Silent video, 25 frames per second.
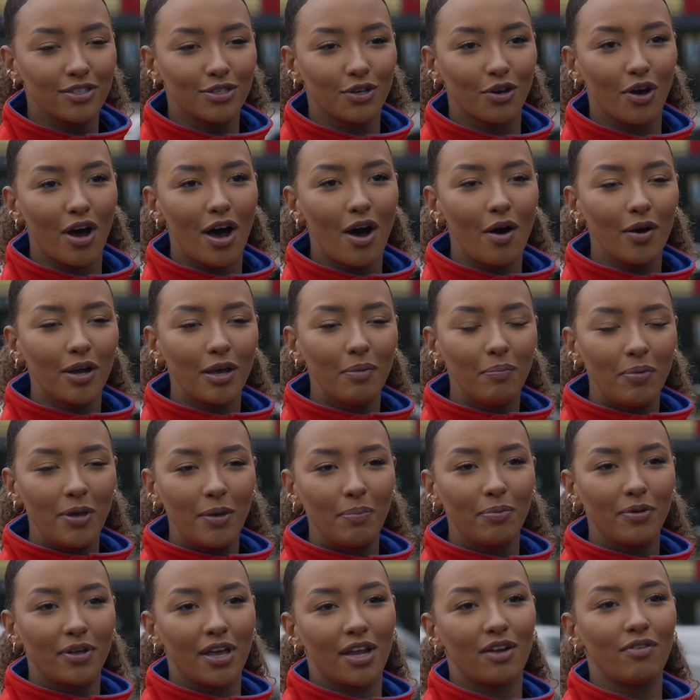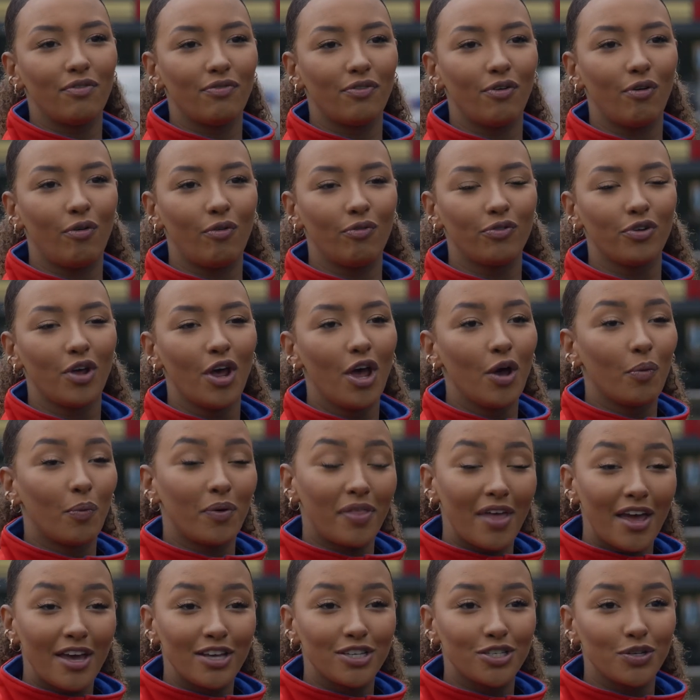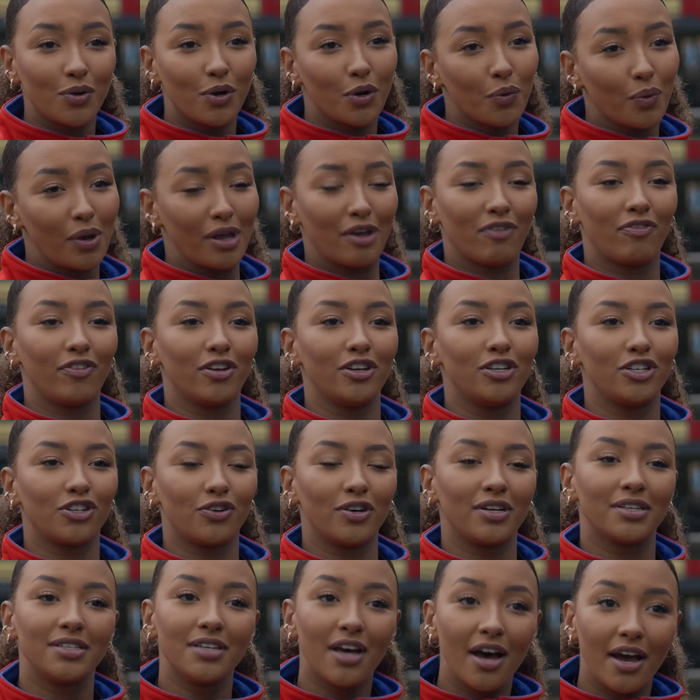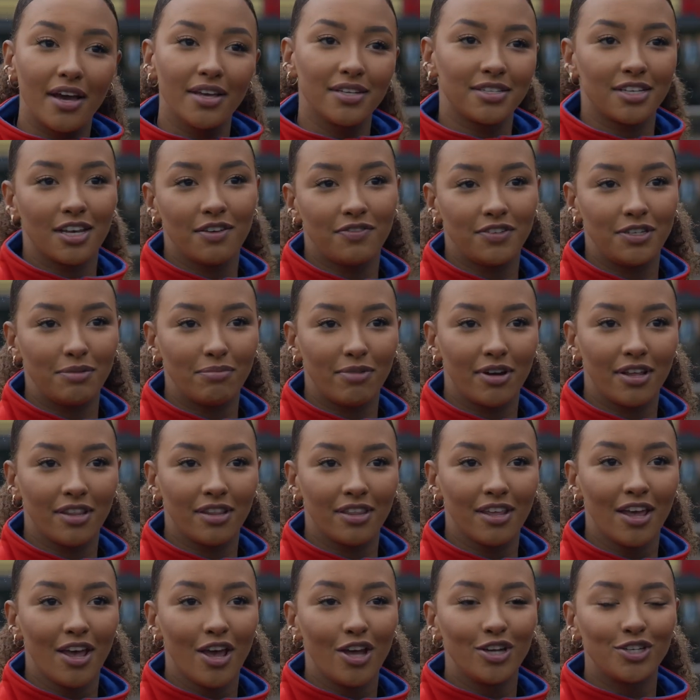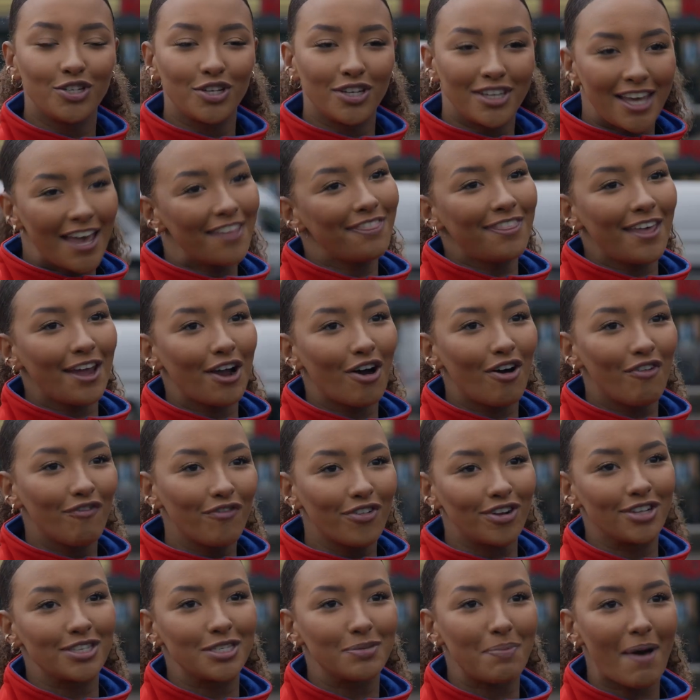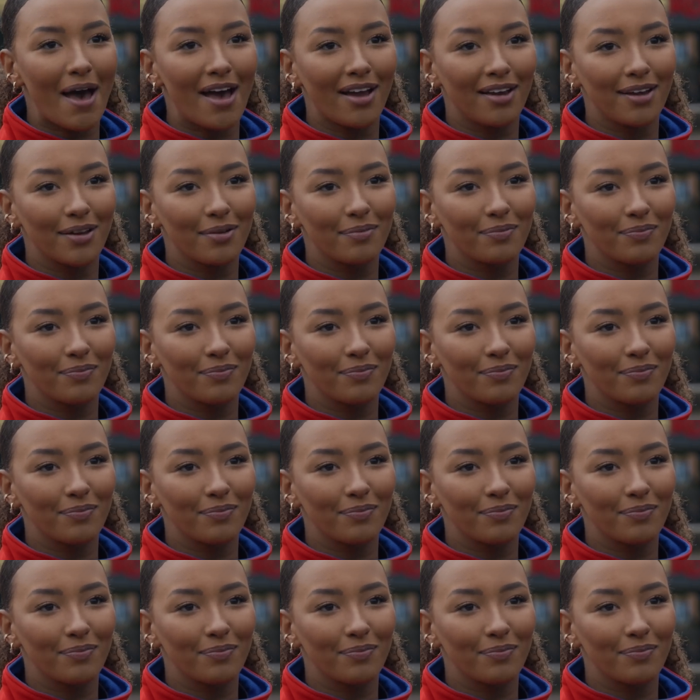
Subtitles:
So how can people get involved with Esso and Kwik Fit during Tyre Safety Month to get their confidence back?